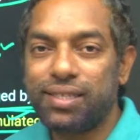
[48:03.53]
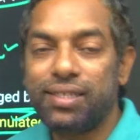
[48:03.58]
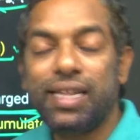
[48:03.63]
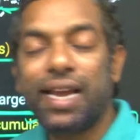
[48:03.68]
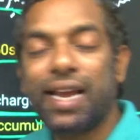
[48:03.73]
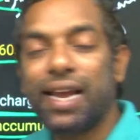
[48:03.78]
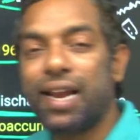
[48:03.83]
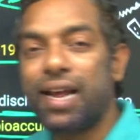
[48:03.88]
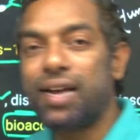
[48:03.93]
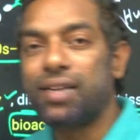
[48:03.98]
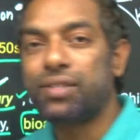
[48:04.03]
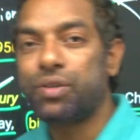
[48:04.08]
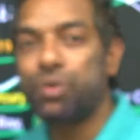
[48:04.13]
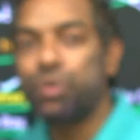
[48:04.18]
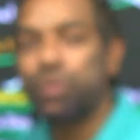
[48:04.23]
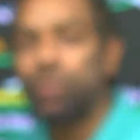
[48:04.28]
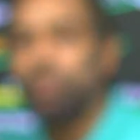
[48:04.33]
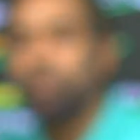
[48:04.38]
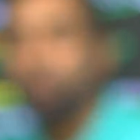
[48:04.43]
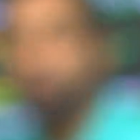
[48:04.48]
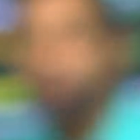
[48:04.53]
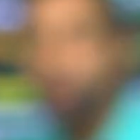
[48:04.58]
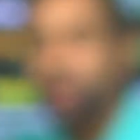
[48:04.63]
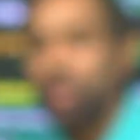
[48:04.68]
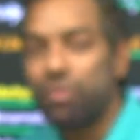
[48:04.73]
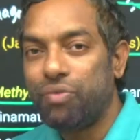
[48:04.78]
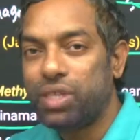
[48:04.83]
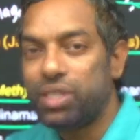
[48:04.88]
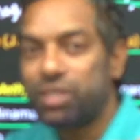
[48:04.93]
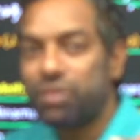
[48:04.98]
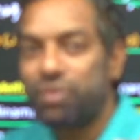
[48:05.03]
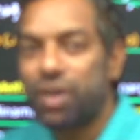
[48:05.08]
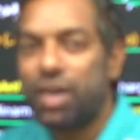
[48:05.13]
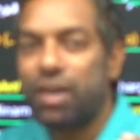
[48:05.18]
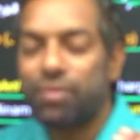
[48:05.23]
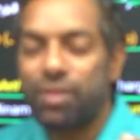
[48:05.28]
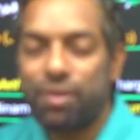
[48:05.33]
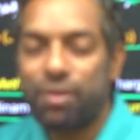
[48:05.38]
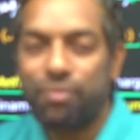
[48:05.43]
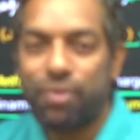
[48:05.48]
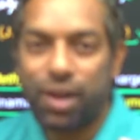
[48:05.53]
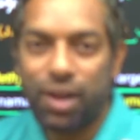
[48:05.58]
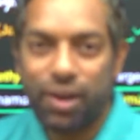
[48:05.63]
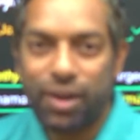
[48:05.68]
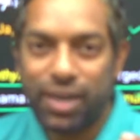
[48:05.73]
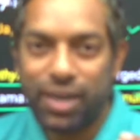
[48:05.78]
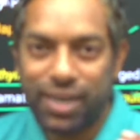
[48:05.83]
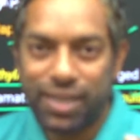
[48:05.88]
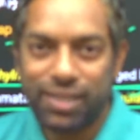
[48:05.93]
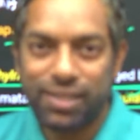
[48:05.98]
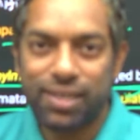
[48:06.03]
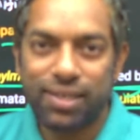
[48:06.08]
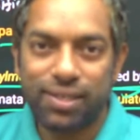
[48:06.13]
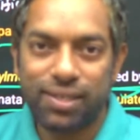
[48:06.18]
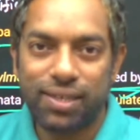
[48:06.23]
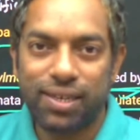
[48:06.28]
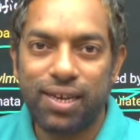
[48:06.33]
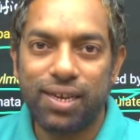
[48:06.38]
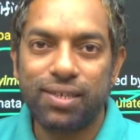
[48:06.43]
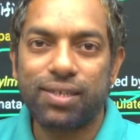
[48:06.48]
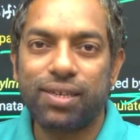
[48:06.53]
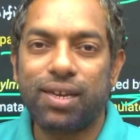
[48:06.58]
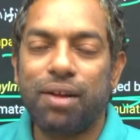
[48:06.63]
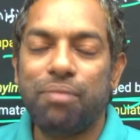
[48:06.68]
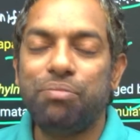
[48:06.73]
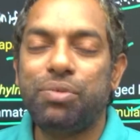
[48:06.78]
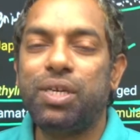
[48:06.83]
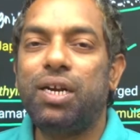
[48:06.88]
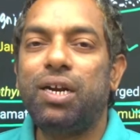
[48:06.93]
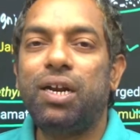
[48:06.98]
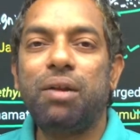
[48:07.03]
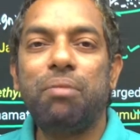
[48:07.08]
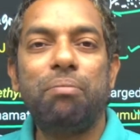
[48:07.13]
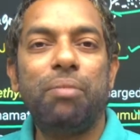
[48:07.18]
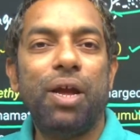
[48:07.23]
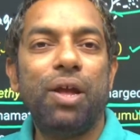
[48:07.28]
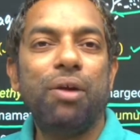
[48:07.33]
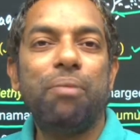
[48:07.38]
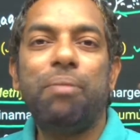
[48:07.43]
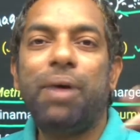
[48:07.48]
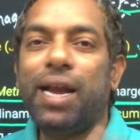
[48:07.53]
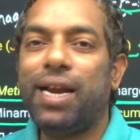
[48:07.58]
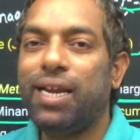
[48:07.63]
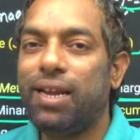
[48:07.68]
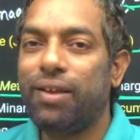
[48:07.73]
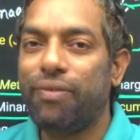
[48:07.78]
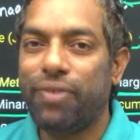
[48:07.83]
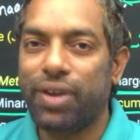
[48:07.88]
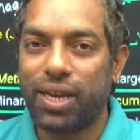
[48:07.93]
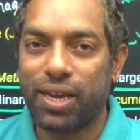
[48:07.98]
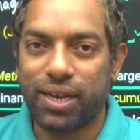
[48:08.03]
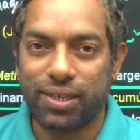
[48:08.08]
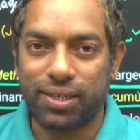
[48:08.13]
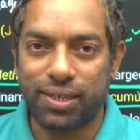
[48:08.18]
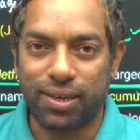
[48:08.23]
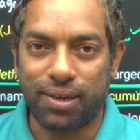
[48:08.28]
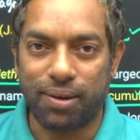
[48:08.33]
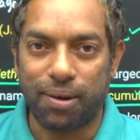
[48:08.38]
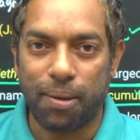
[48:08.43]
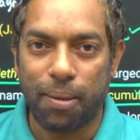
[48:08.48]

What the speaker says: They can ask you which one of the following disease is comes under biomagnification.